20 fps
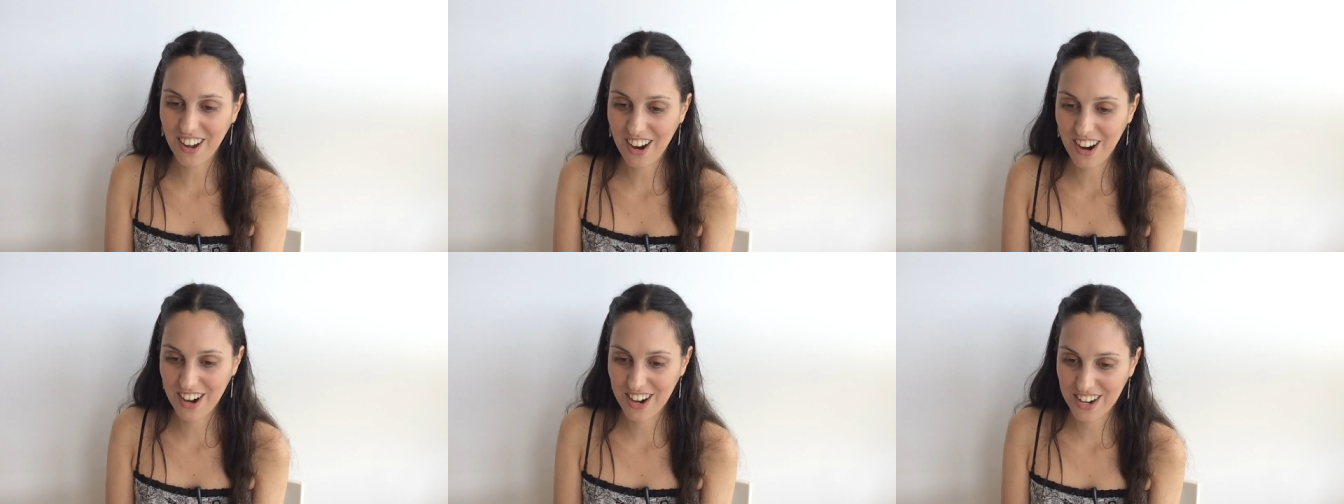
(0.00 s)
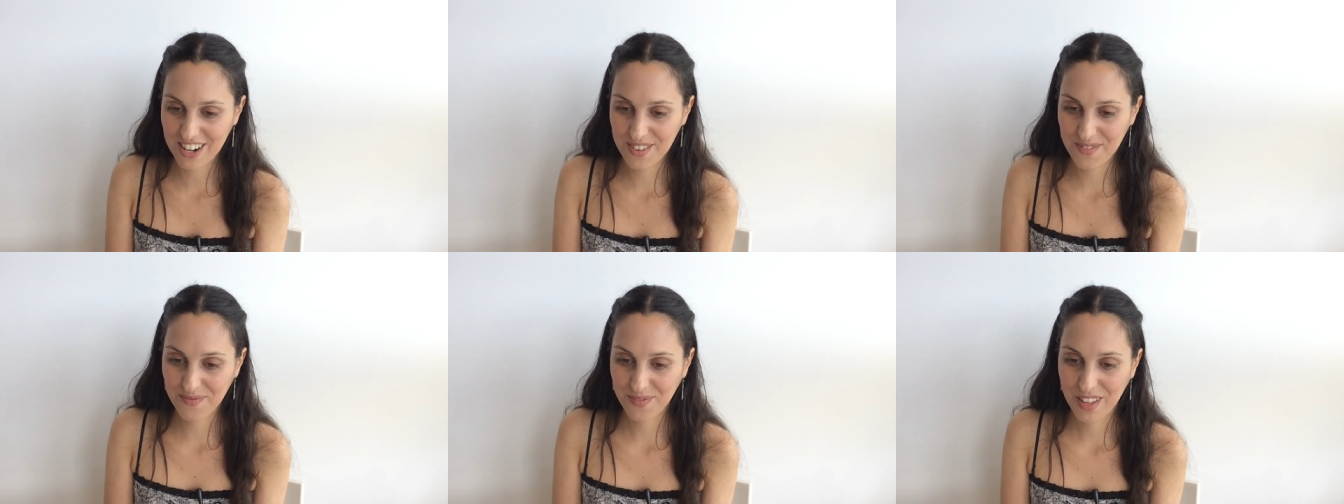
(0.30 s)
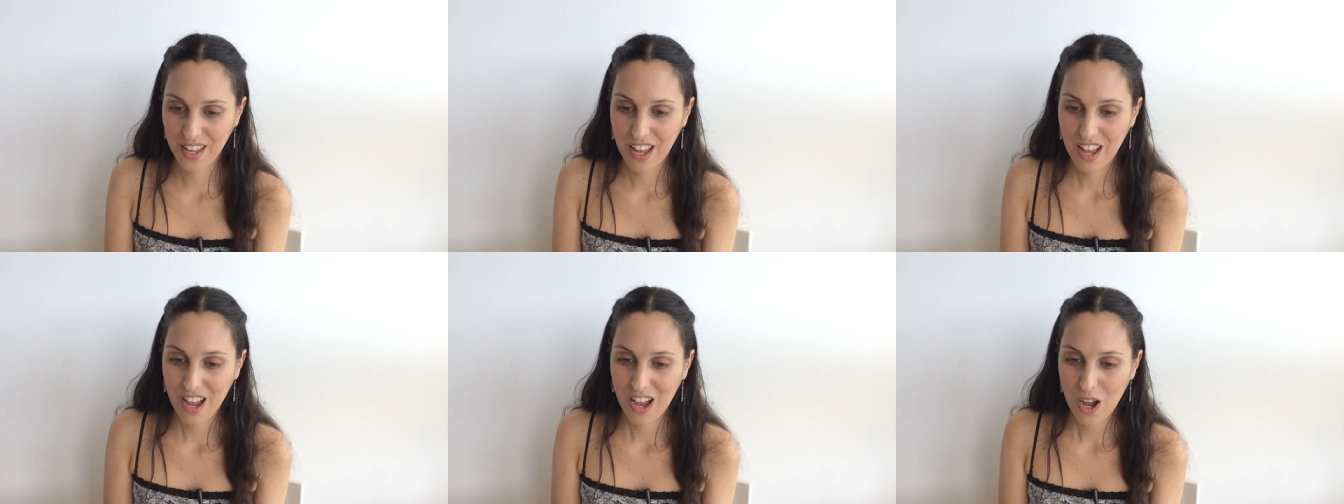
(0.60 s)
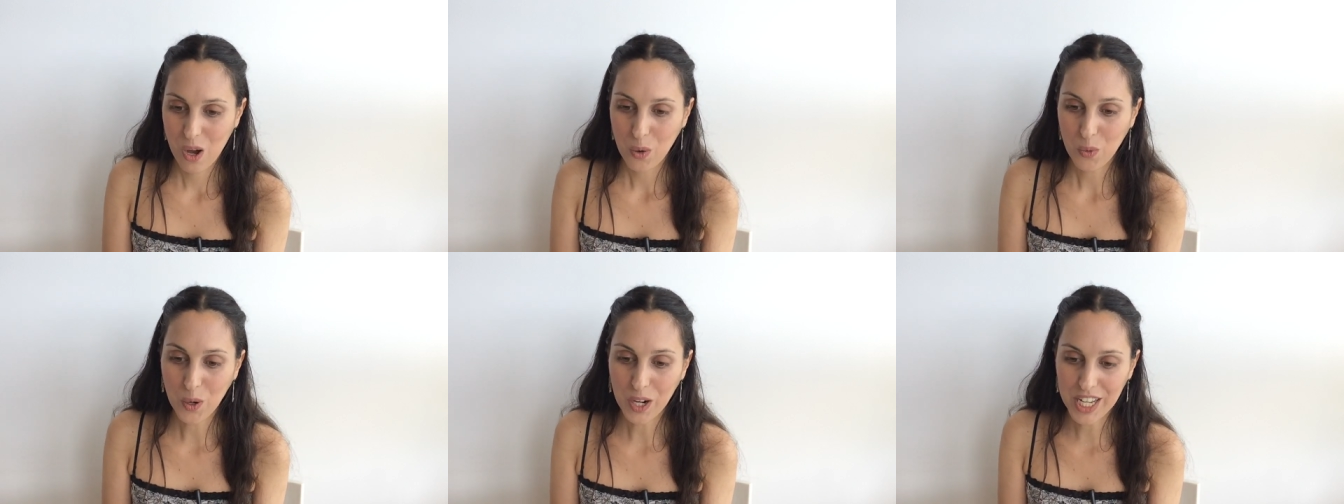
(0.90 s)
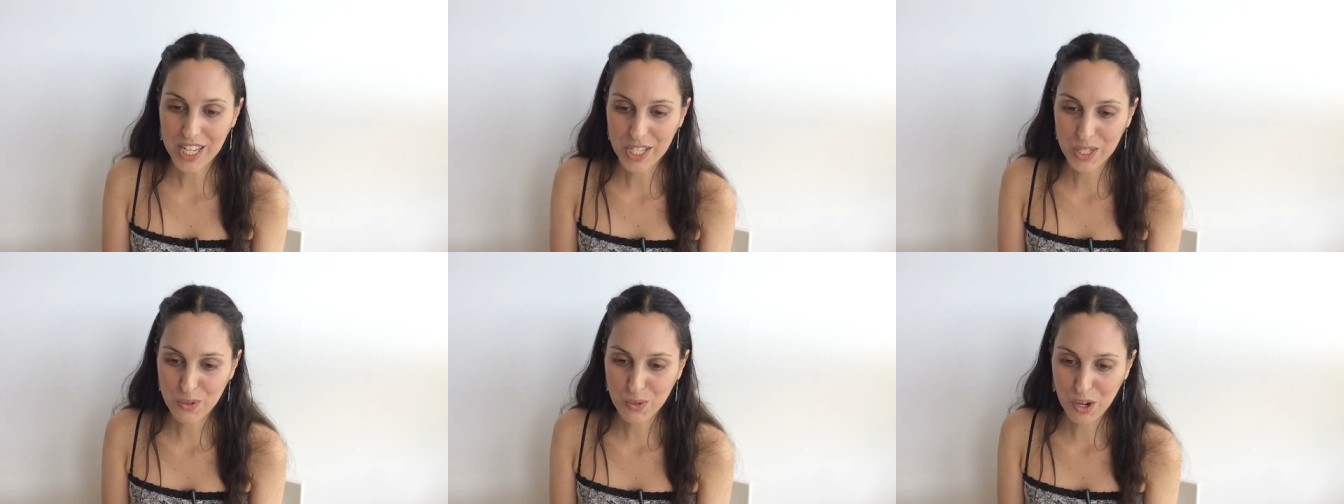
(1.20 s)
are,
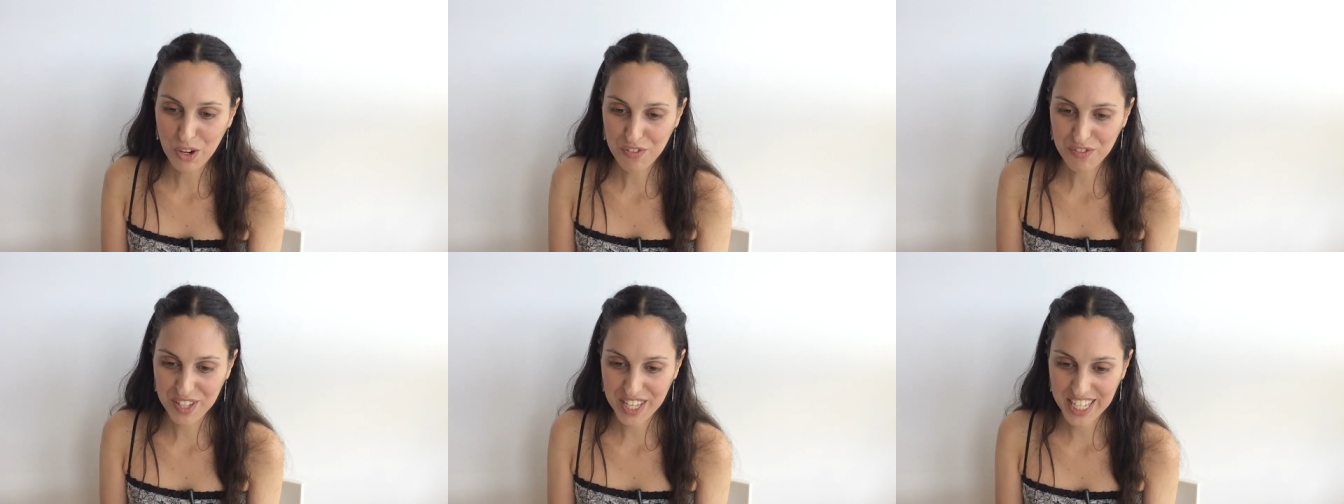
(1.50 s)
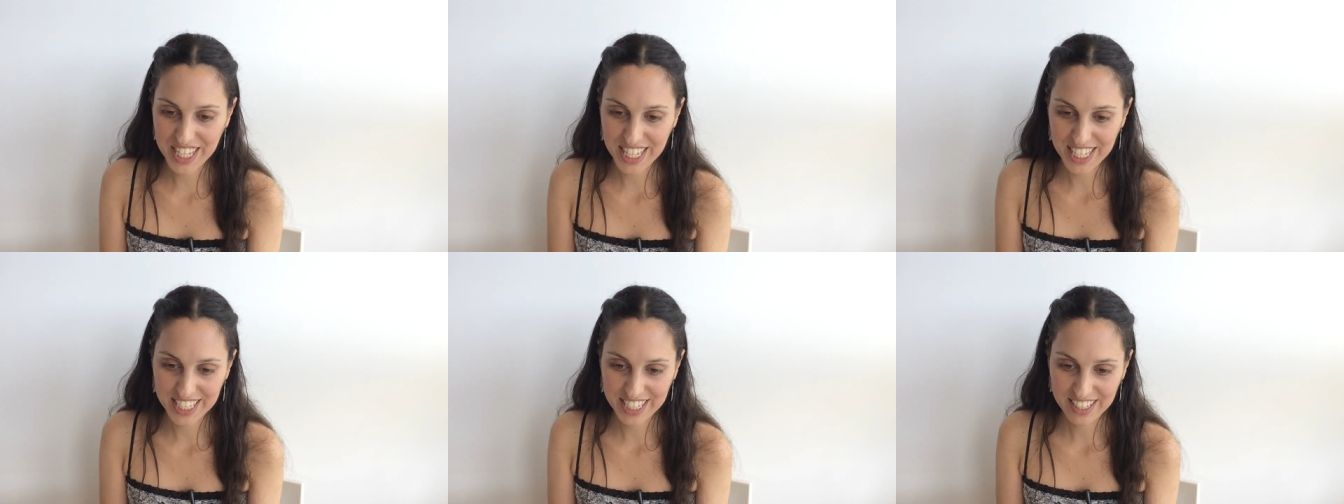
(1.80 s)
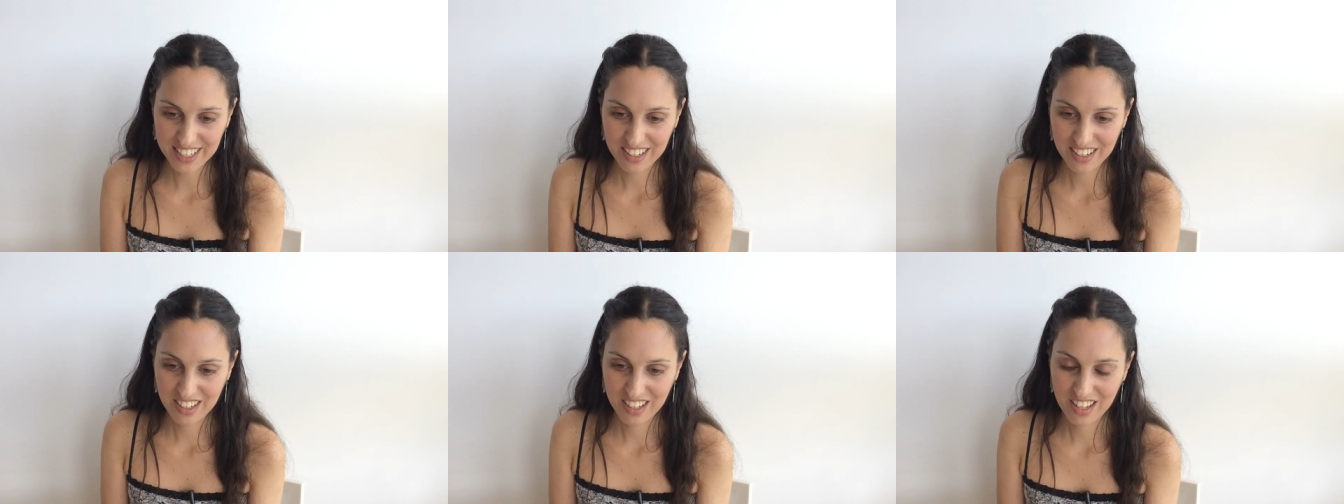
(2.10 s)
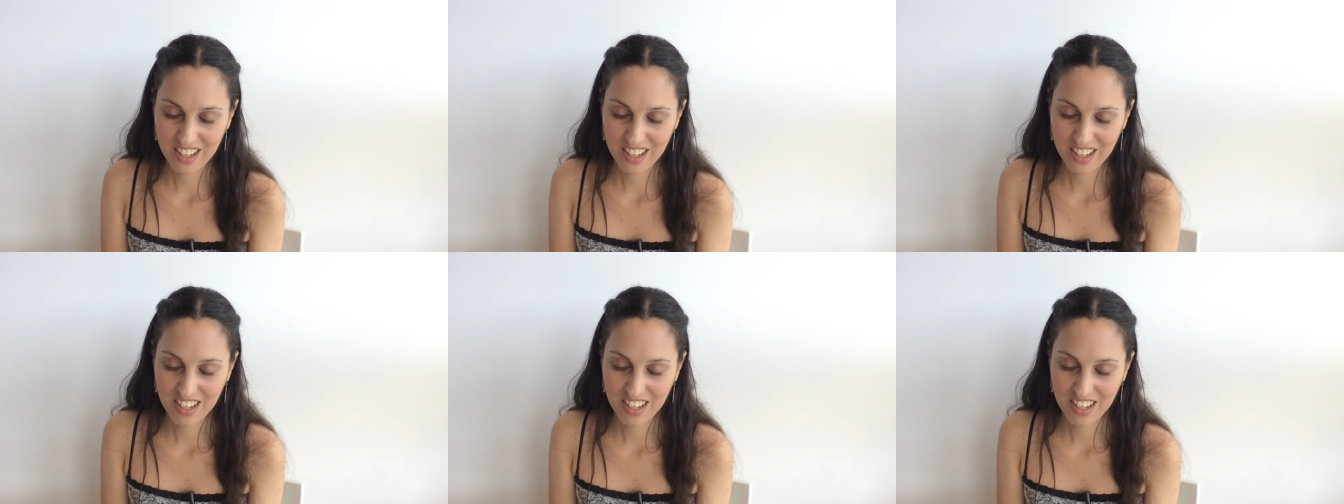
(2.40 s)
what is raw vegan?